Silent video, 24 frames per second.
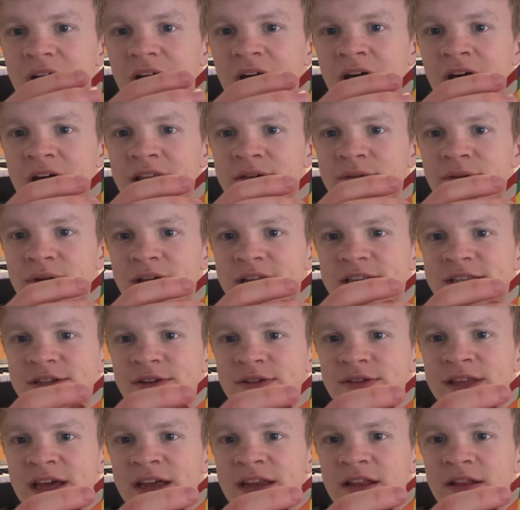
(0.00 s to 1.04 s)
And then when I
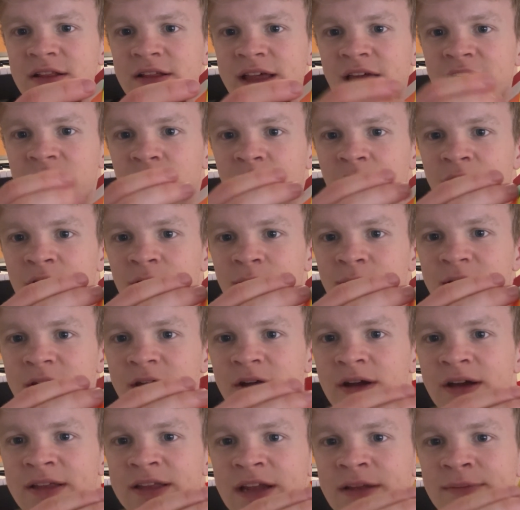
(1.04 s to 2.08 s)
insert that, it'll kick red up
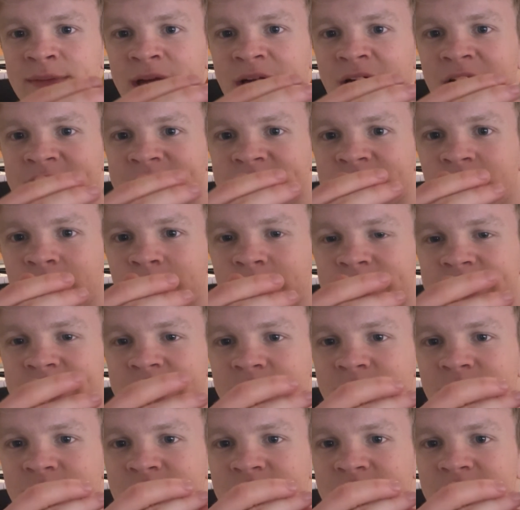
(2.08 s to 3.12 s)
here, and then it'll be at its
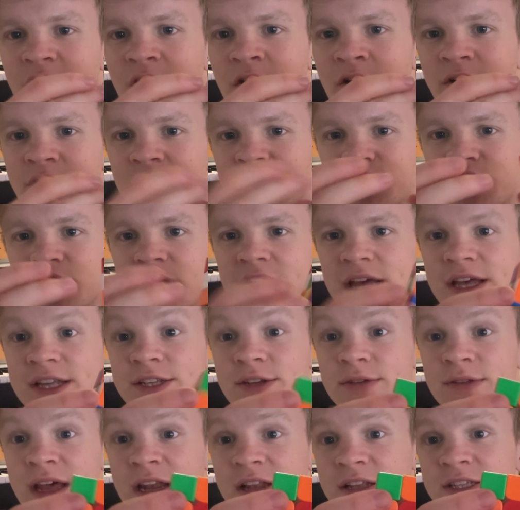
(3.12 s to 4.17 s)
opposite, which is orange.
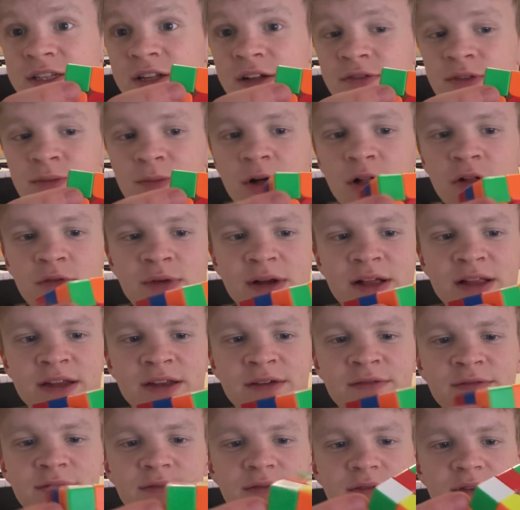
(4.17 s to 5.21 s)
So that'll solve them all
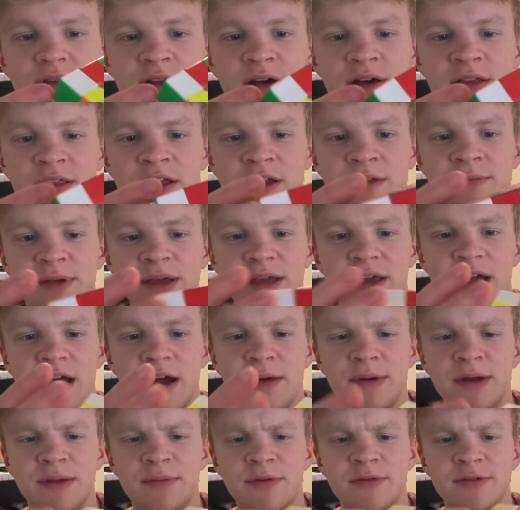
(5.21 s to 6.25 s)
relative. That'll be, how
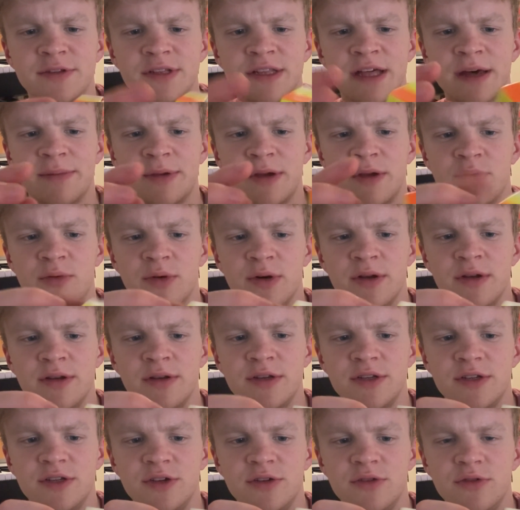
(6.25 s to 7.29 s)
many moves will that be? 1,
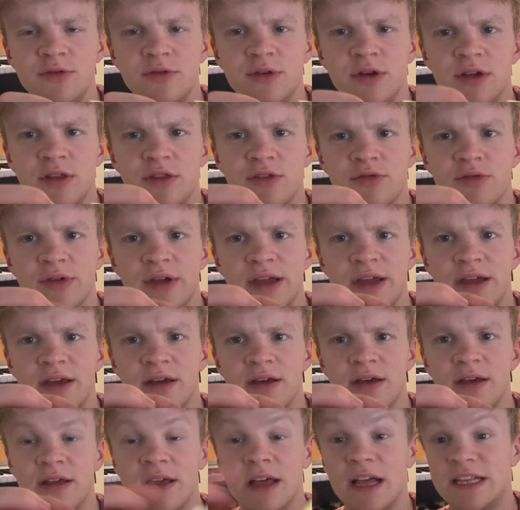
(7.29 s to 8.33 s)
2, 3.
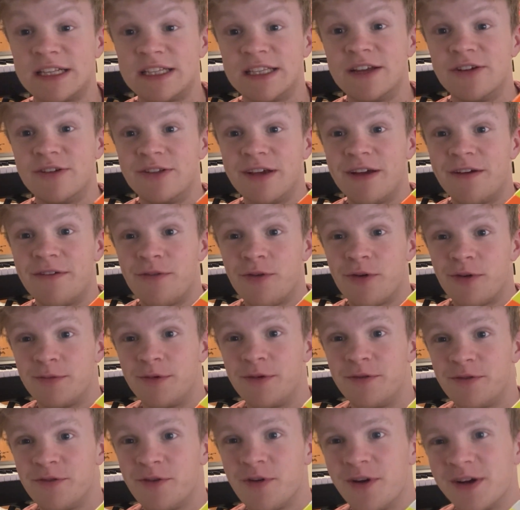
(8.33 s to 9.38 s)
It's literally a
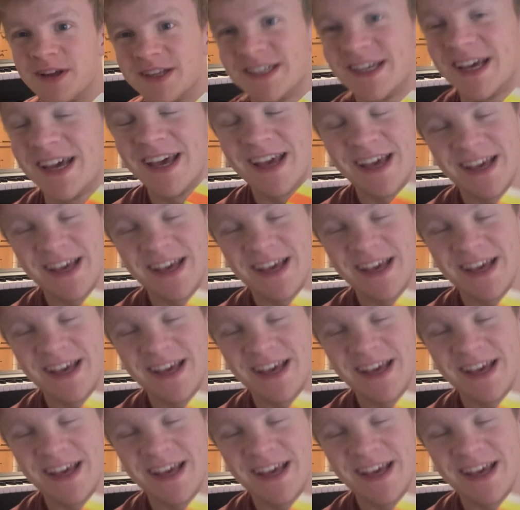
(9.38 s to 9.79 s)
4-move cross.